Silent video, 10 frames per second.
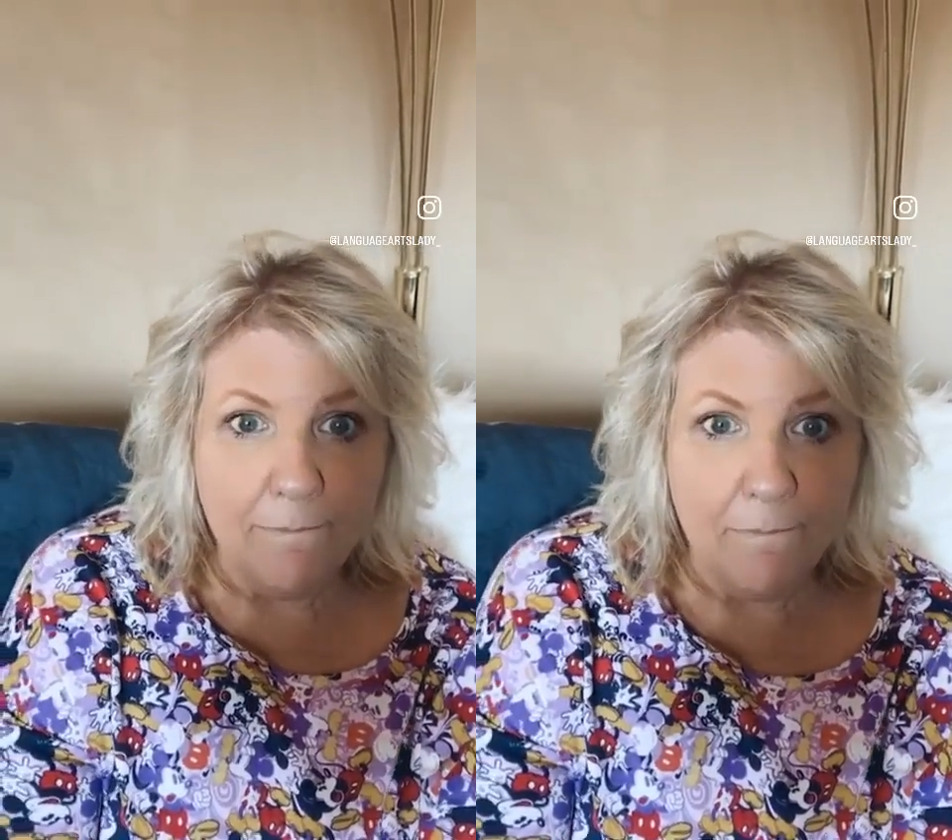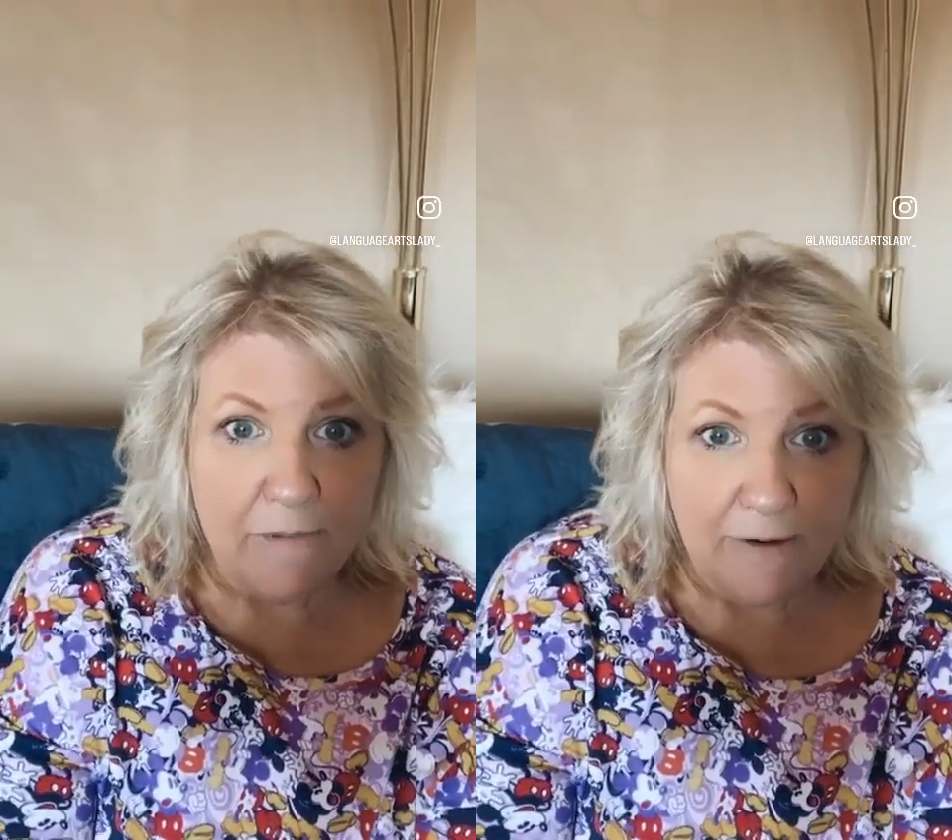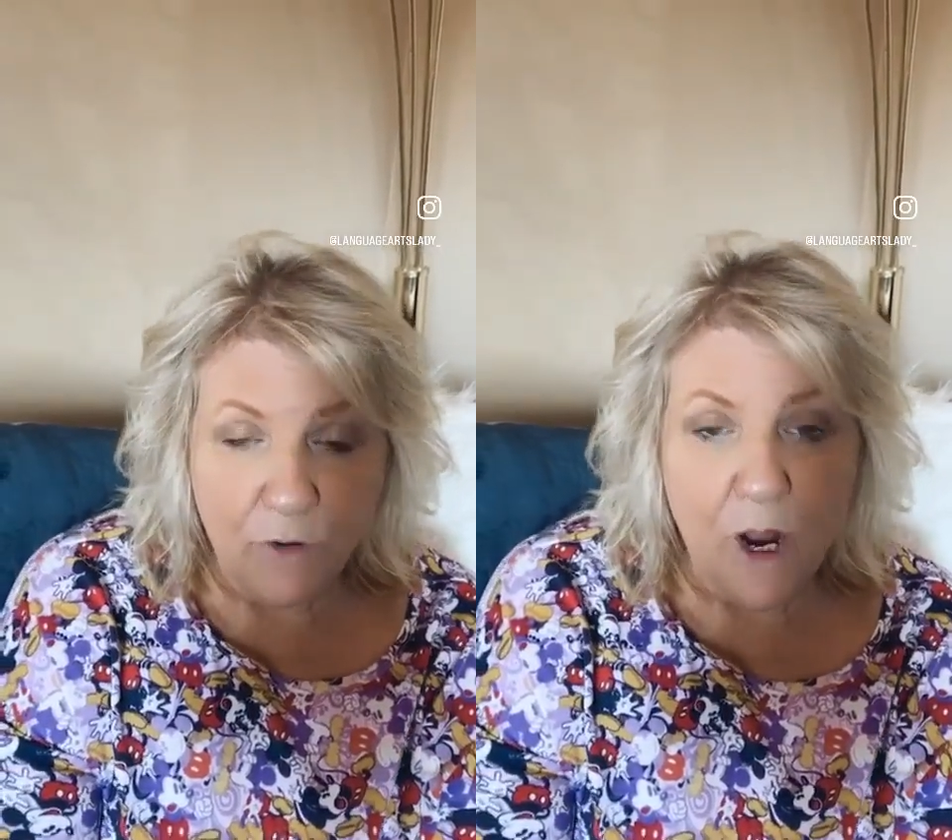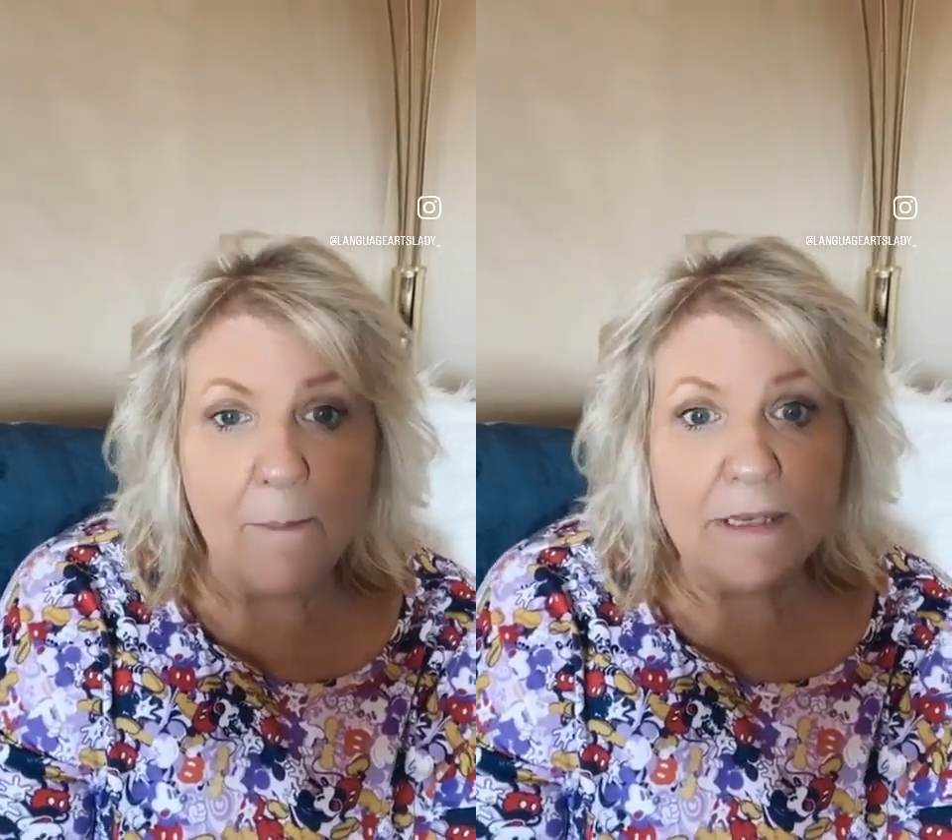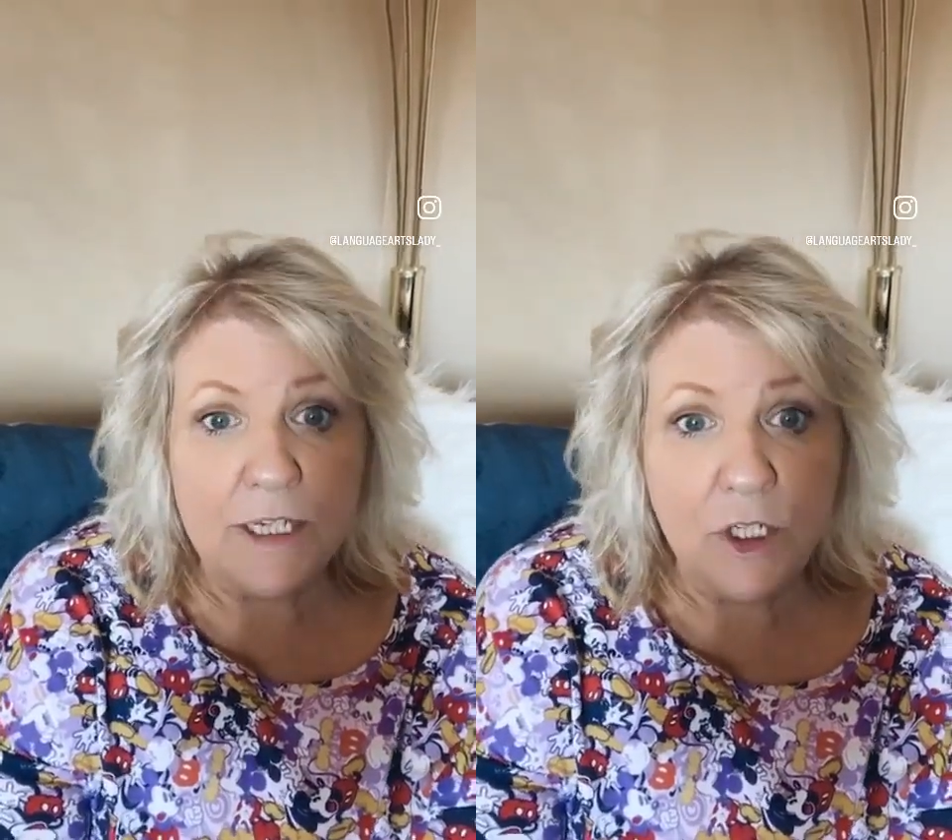Meaningful
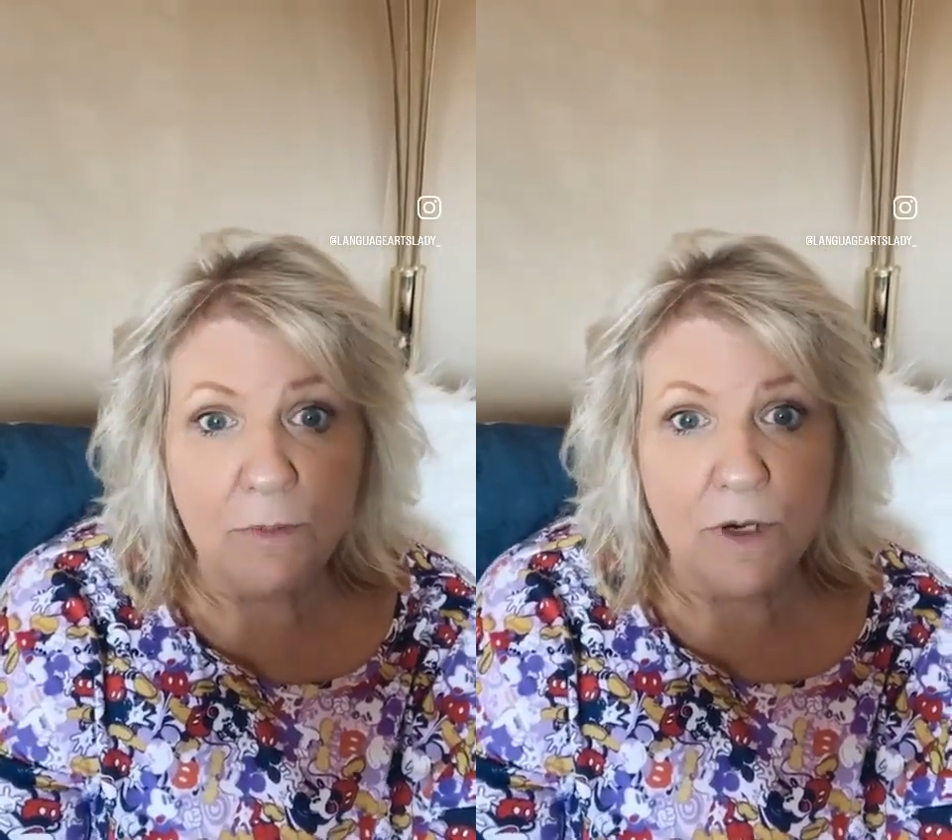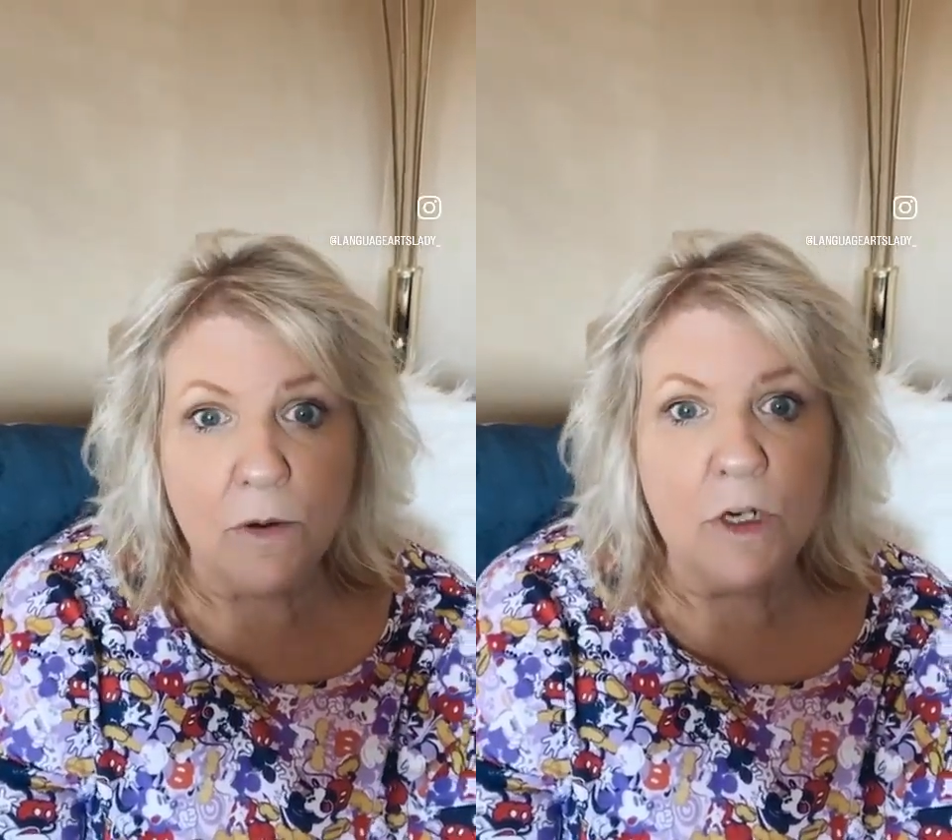Composition book,